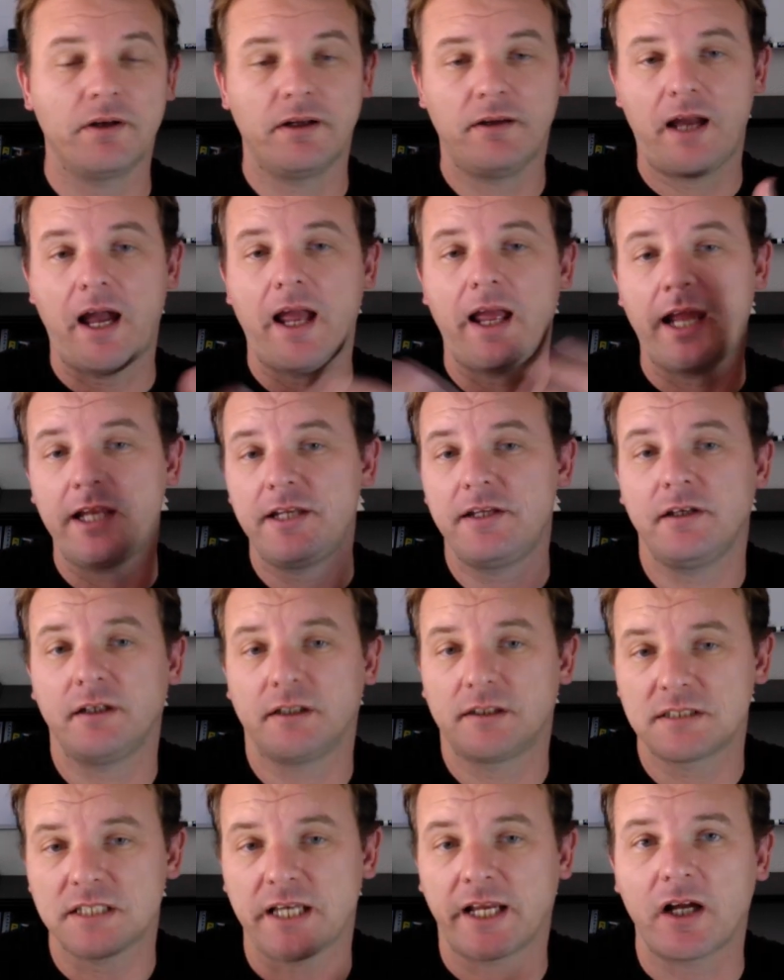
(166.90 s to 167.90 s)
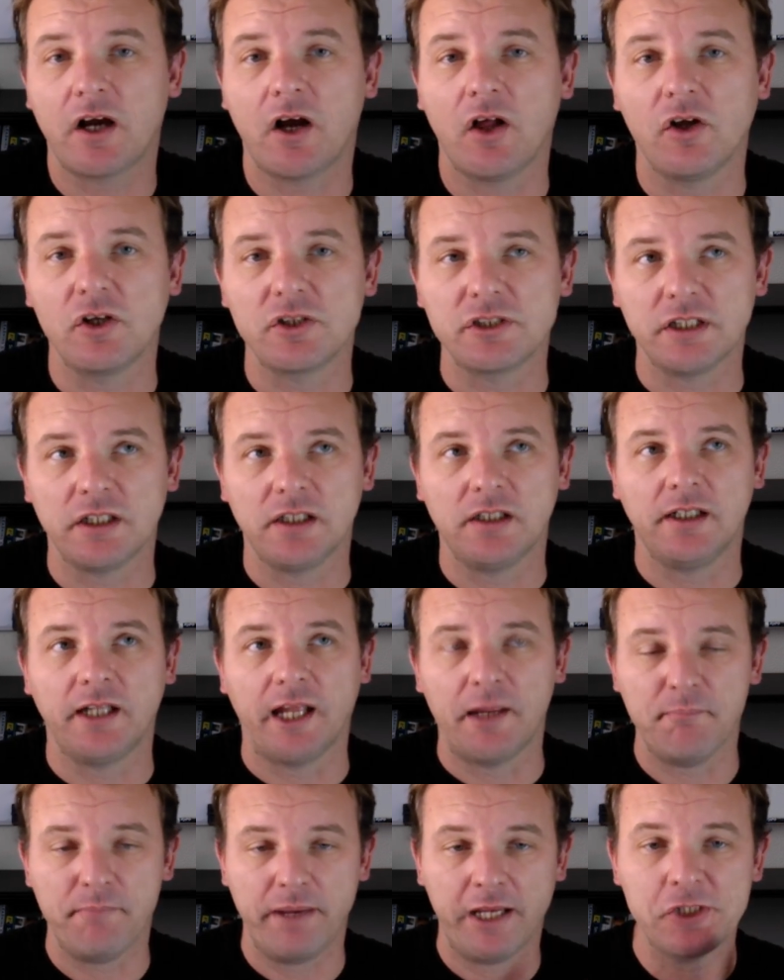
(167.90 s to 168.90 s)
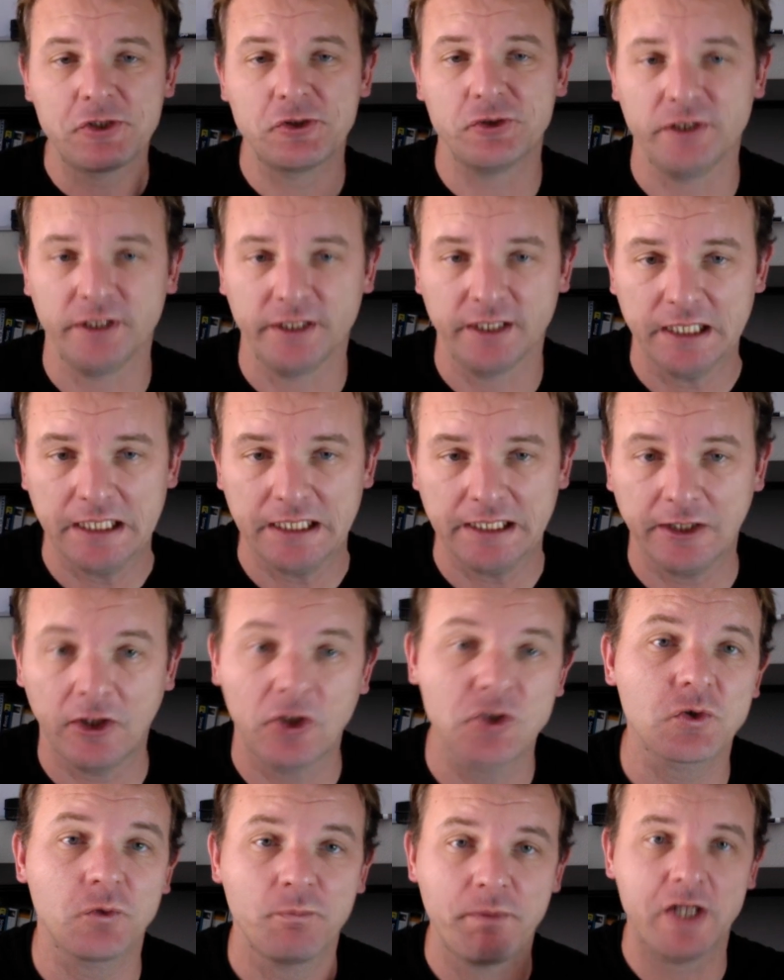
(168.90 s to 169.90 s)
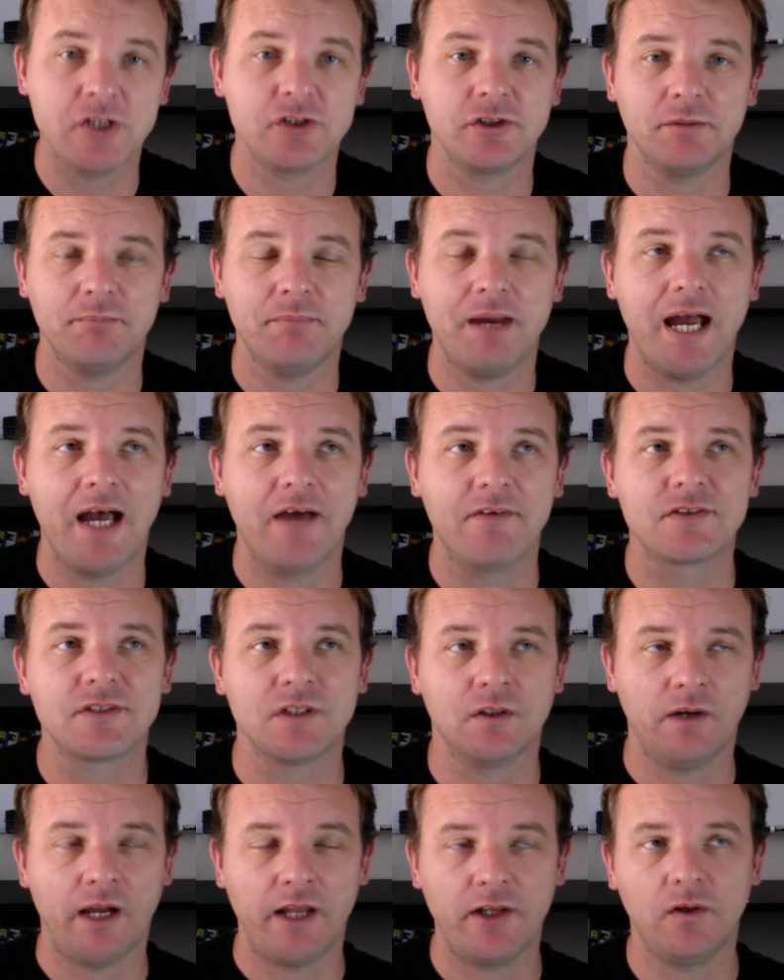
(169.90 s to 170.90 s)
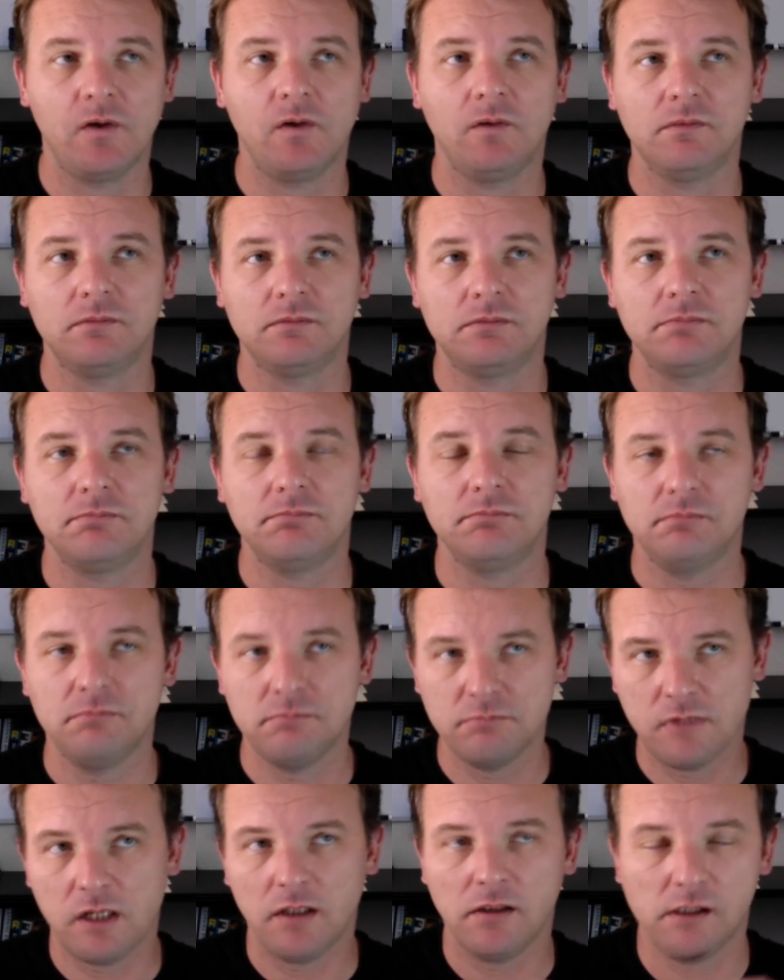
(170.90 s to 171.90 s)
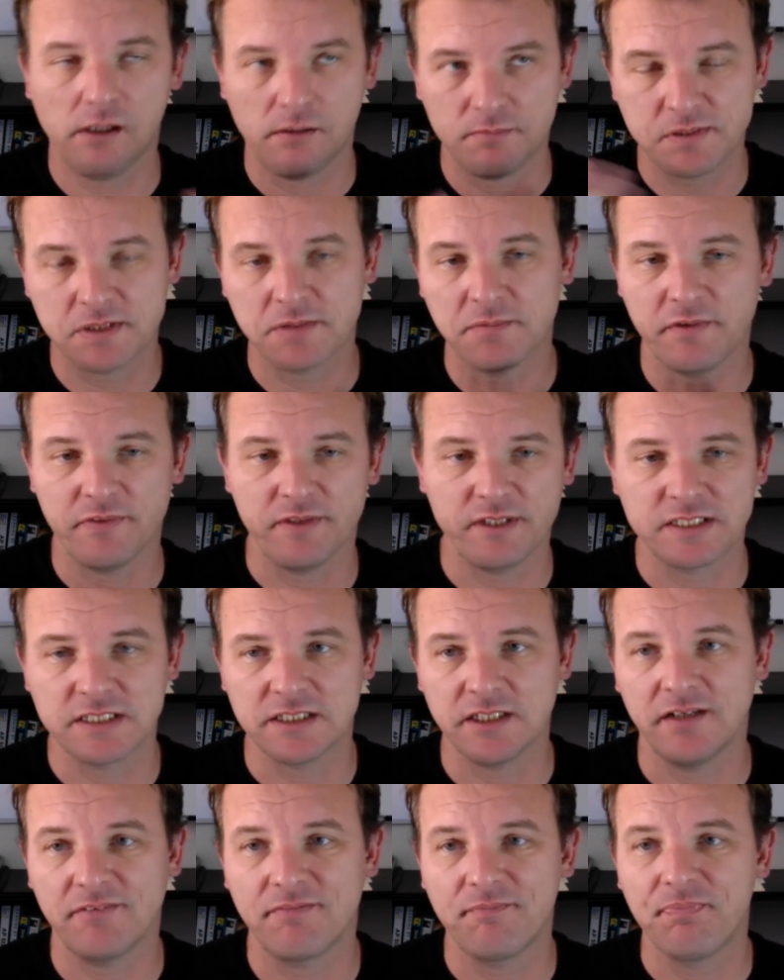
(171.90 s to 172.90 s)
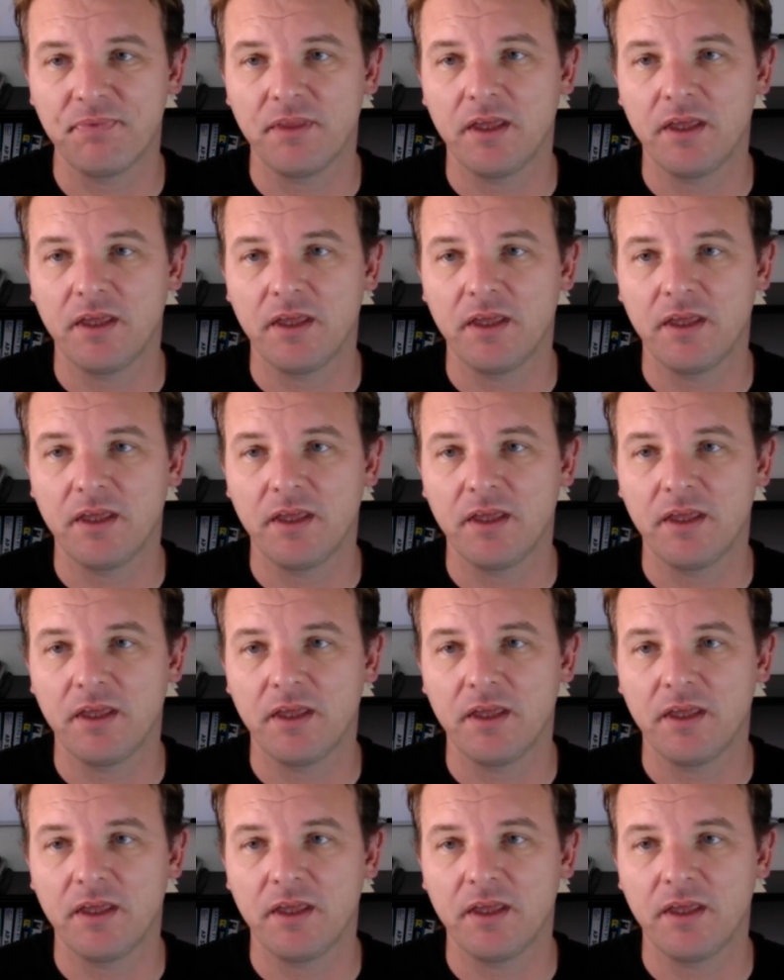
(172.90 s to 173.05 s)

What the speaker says: I took psychology and I majored in it and also majored in math. So I know some of this stuff.